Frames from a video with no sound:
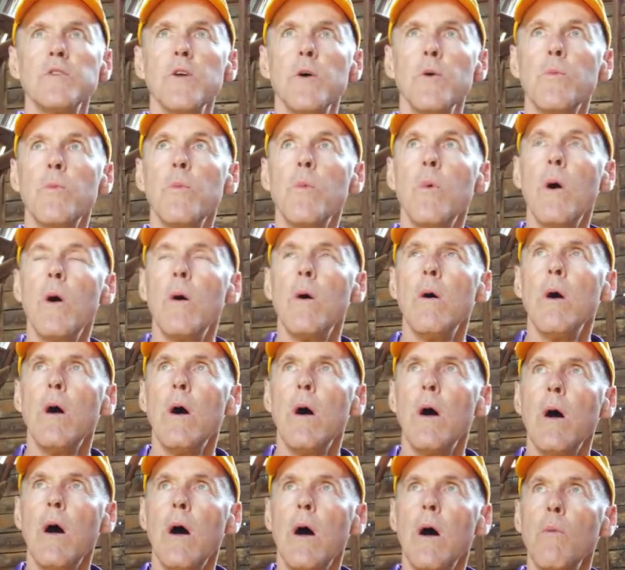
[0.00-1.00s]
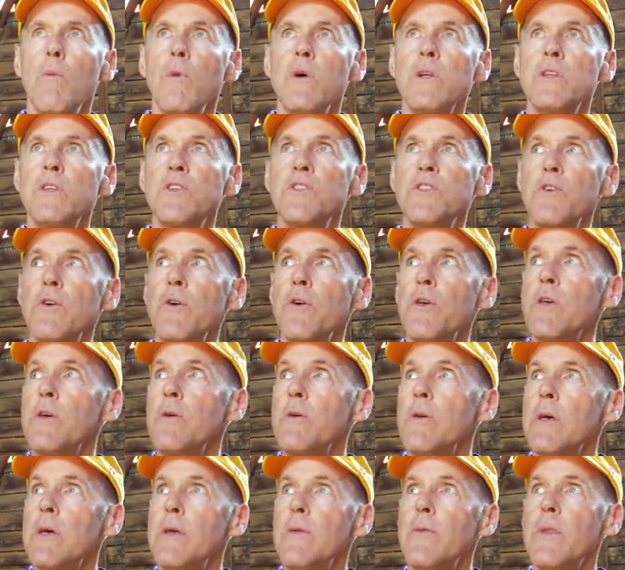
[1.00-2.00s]
So I wanted to show
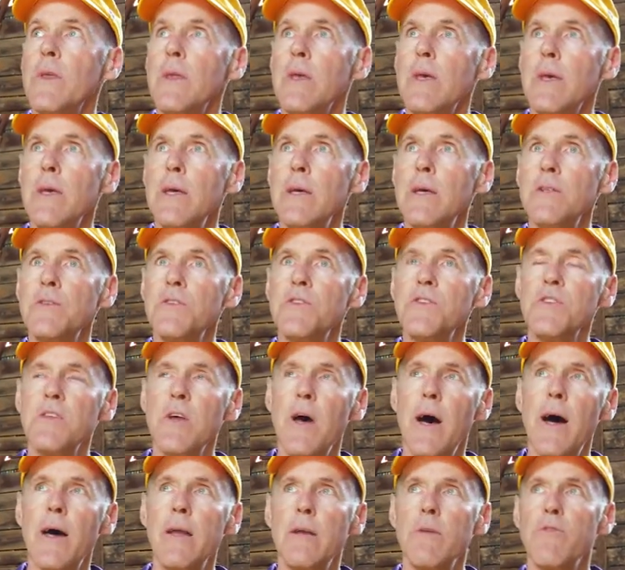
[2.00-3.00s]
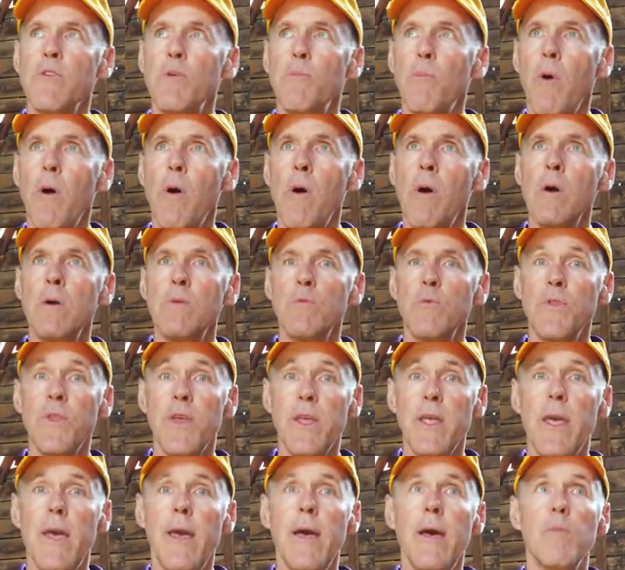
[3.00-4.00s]
you in the inside of the barn
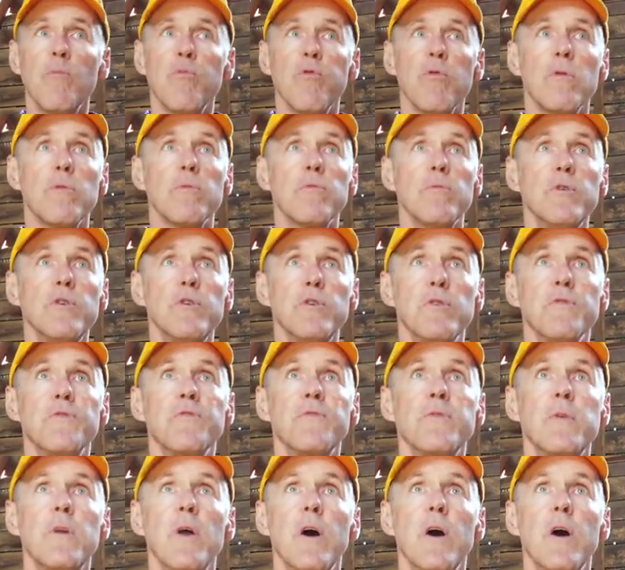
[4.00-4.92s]
with a gambrel roof.